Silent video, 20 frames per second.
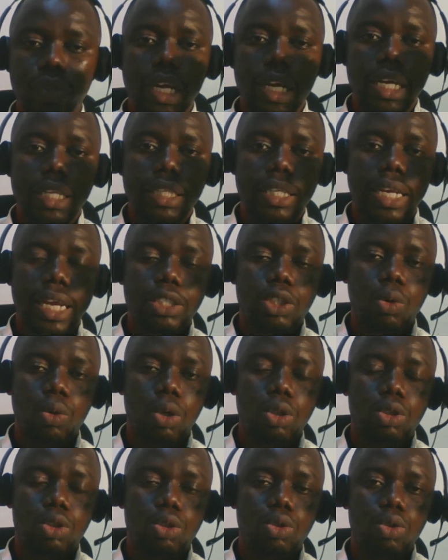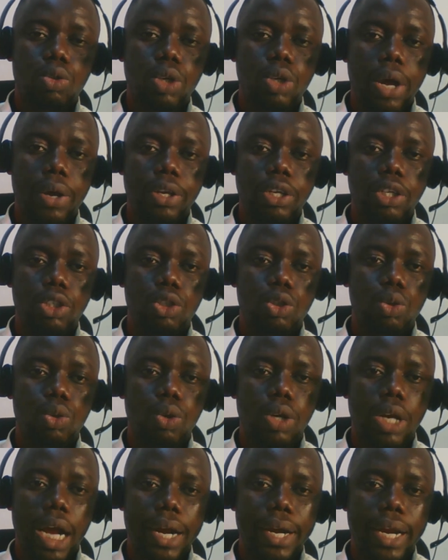the next thing we want to do now is to
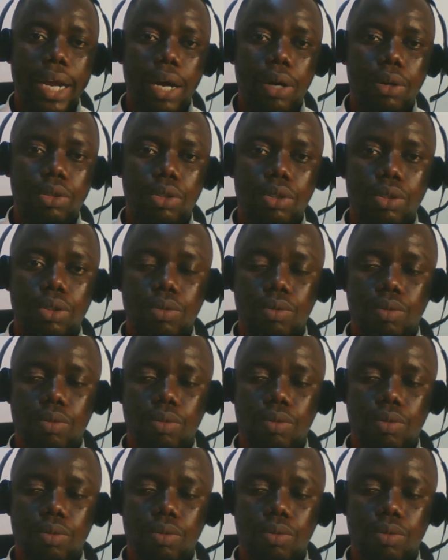carry out